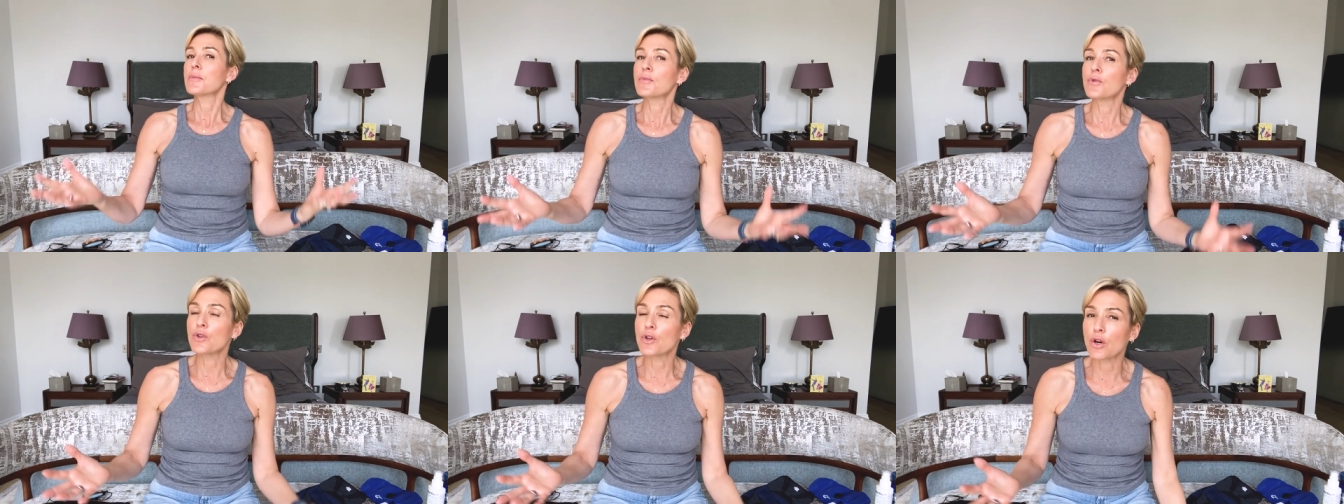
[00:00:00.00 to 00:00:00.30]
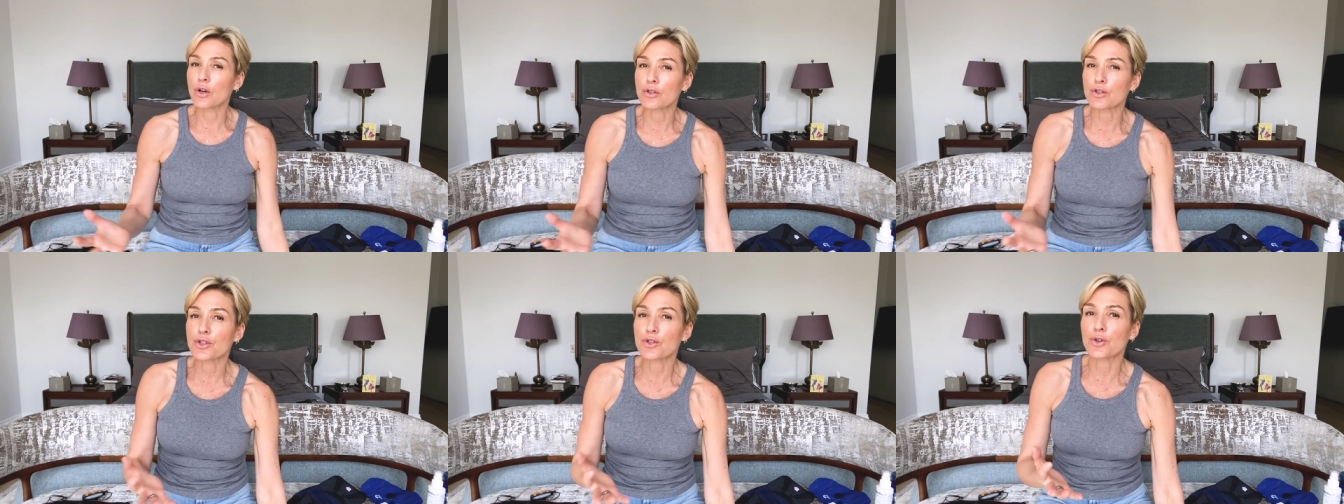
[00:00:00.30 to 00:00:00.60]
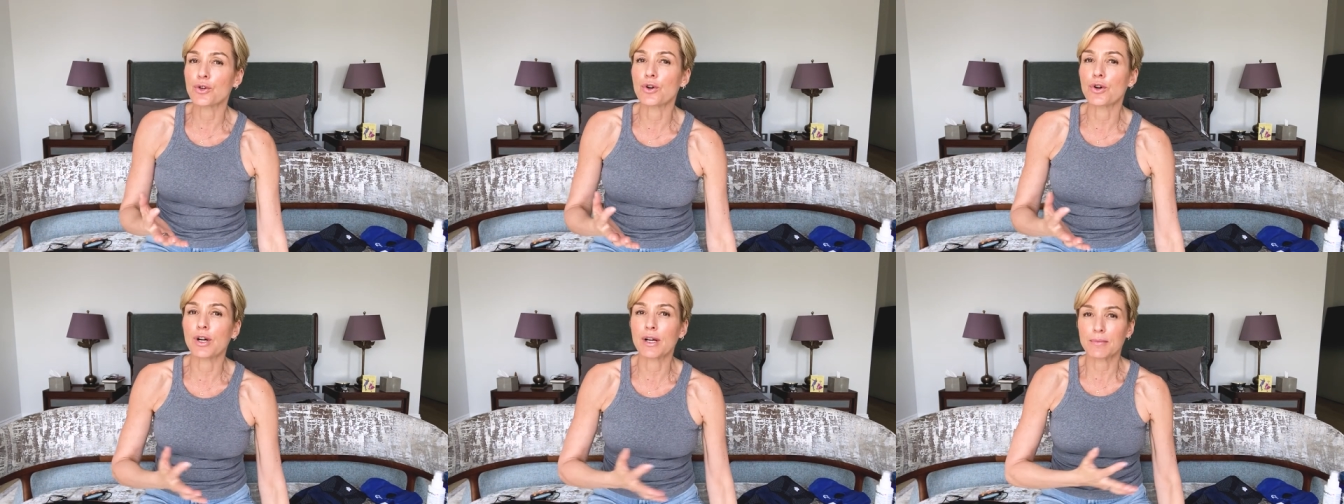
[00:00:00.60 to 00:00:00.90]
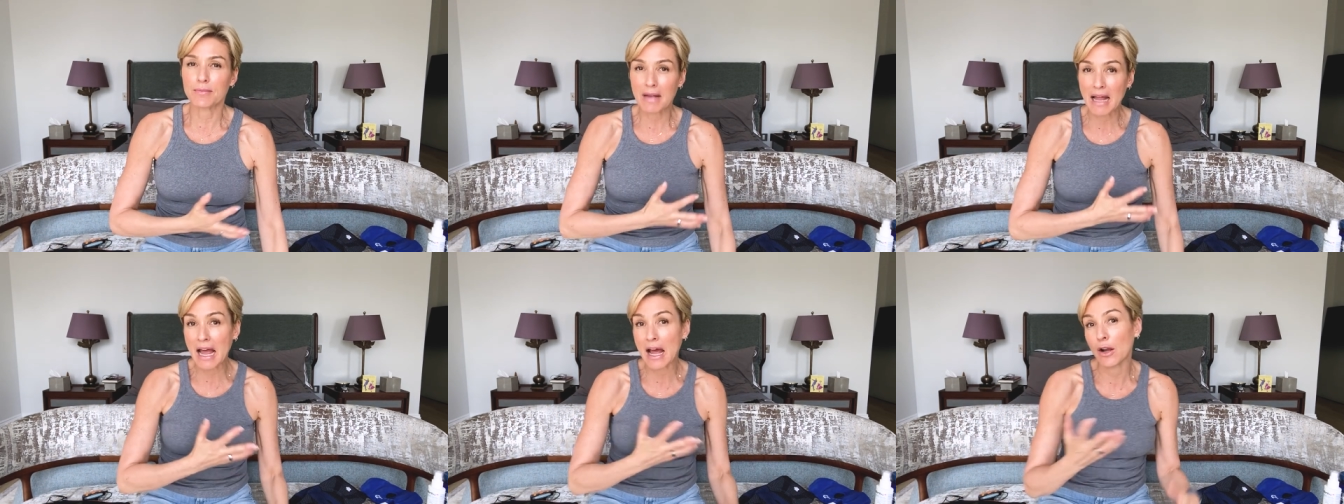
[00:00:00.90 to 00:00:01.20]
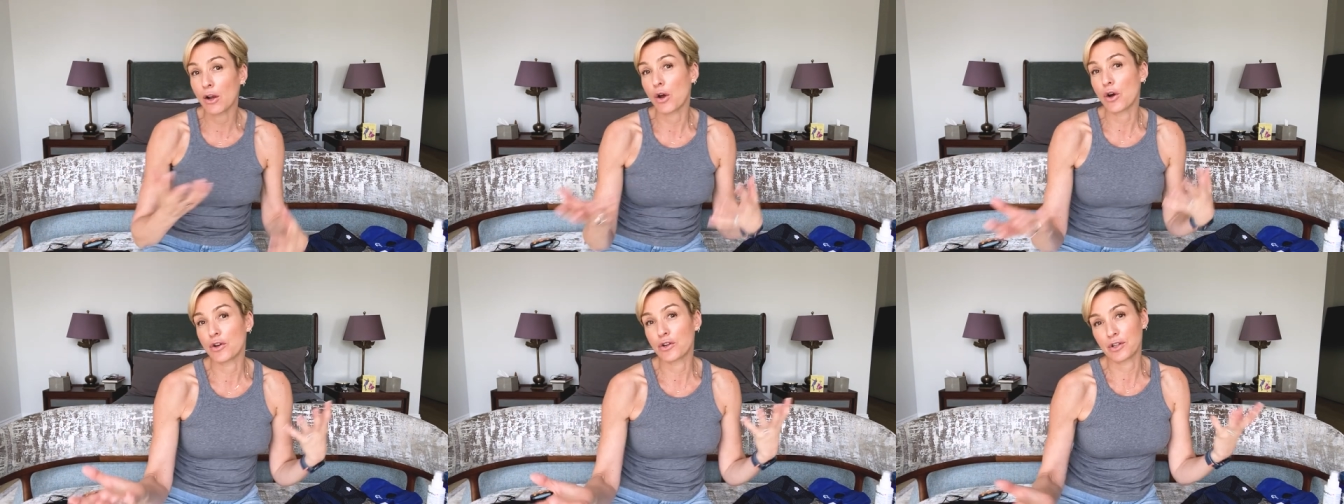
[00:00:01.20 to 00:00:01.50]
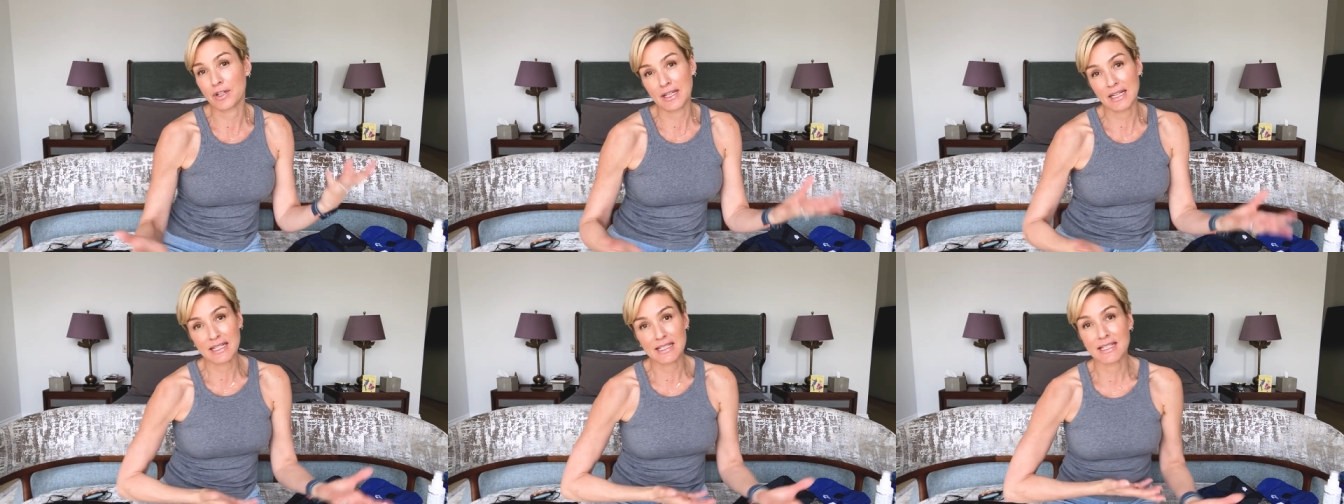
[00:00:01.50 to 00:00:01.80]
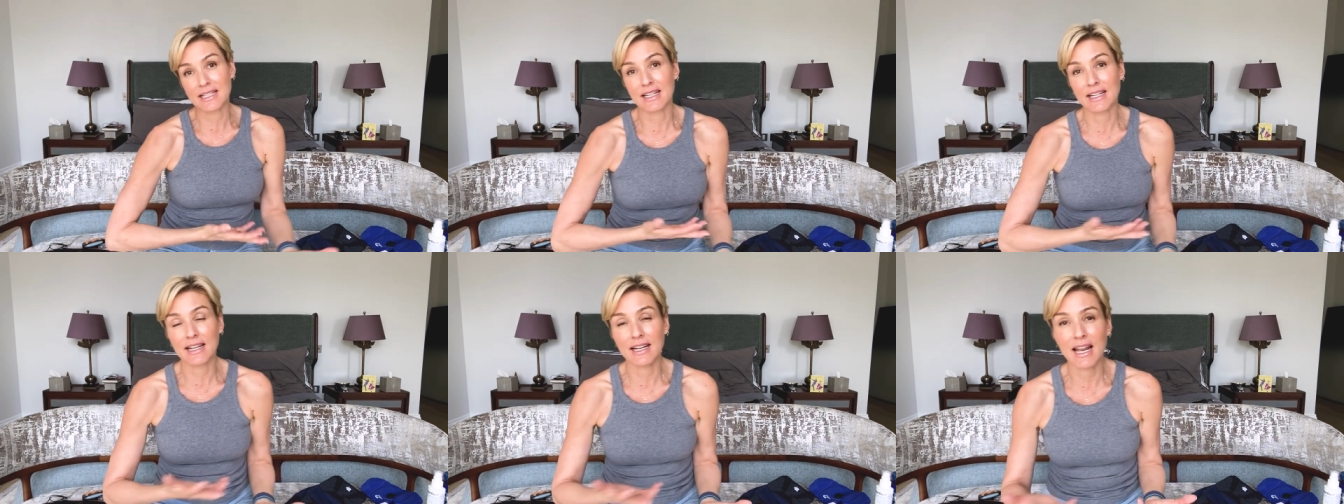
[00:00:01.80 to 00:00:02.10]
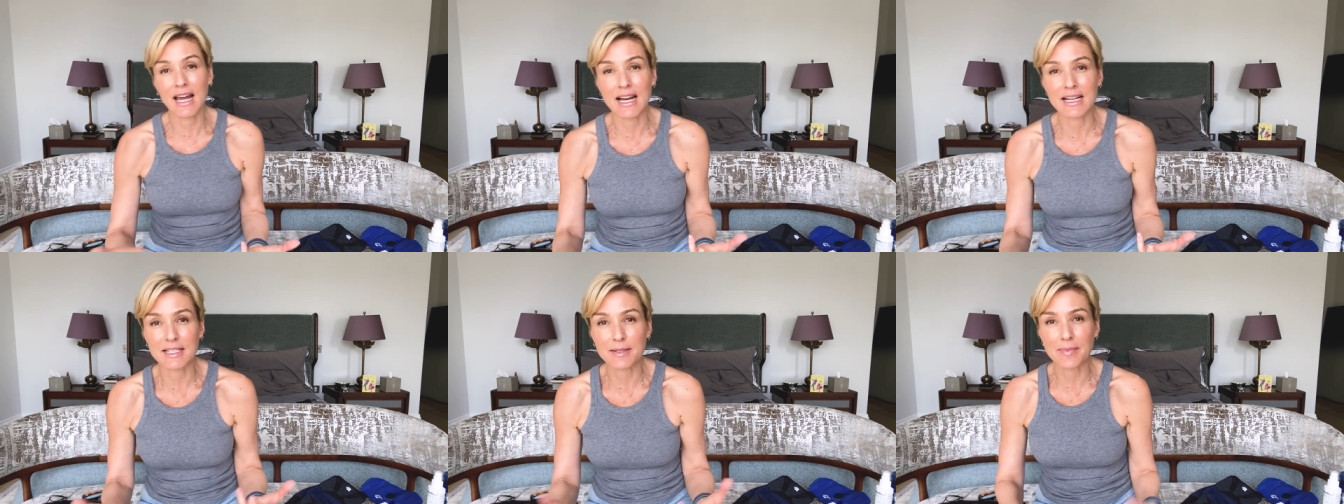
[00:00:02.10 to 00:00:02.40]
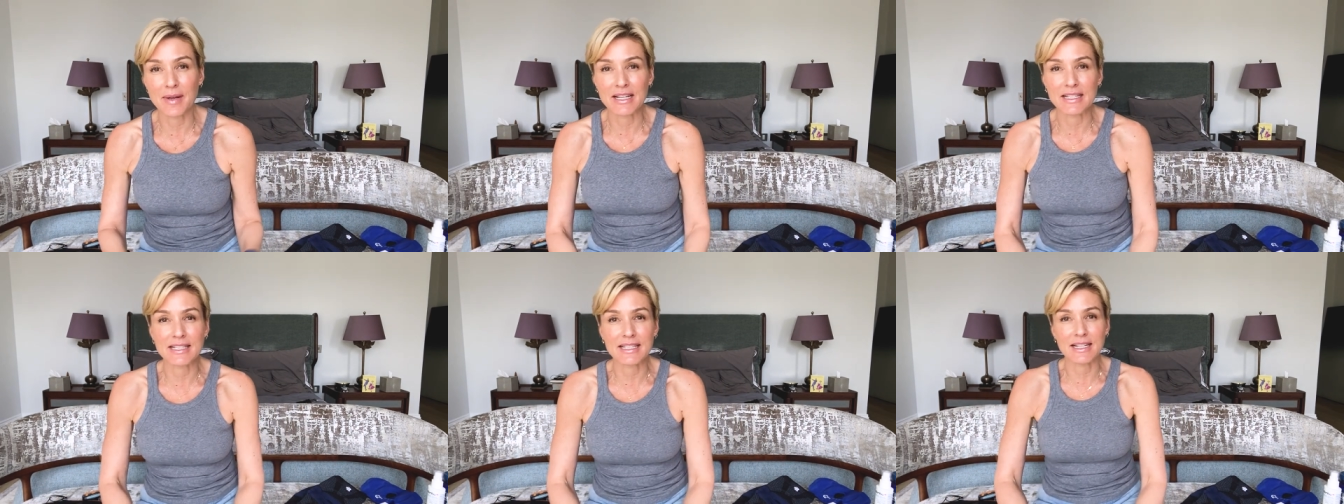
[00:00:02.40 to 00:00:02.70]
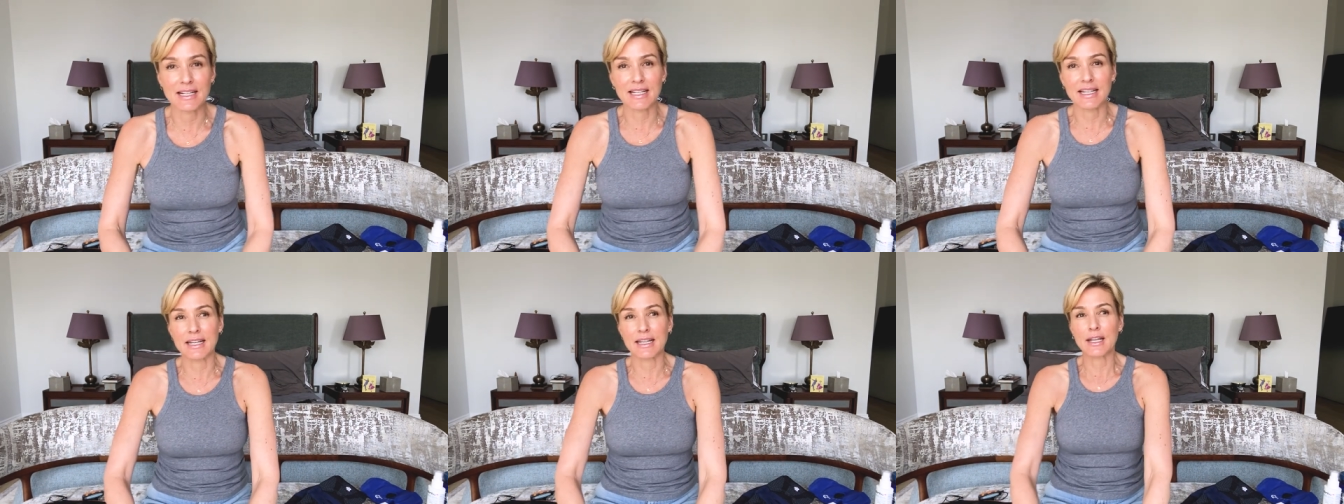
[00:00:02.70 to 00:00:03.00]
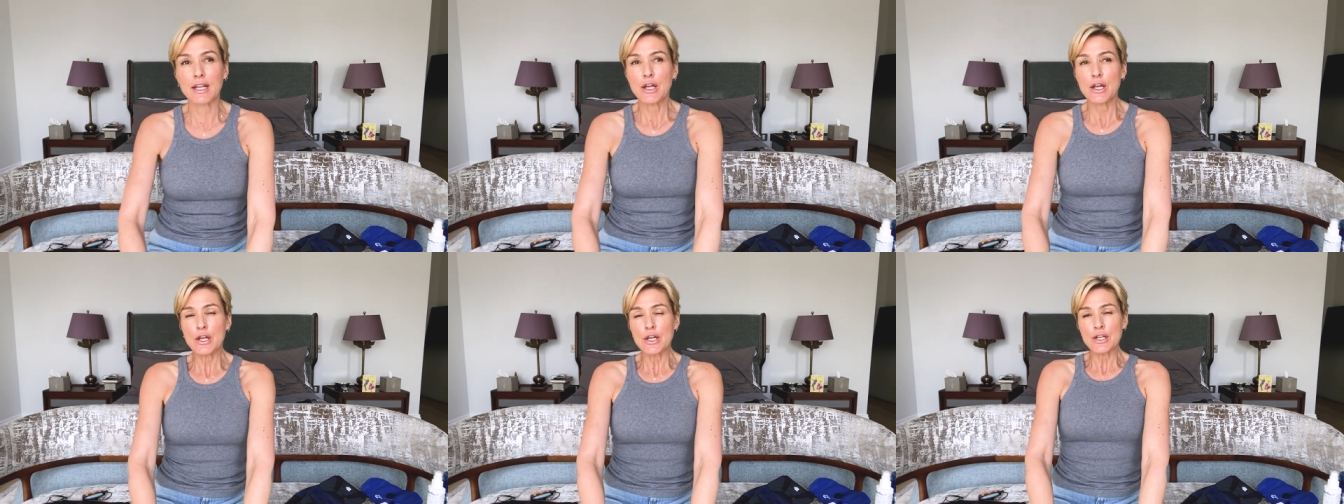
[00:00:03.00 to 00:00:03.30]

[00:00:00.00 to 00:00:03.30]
not sure how long your knees are going to last basically